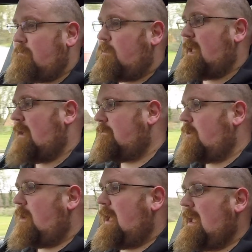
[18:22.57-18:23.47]
we have
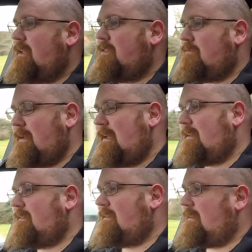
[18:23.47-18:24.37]
got a
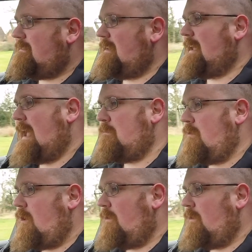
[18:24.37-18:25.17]
360 camera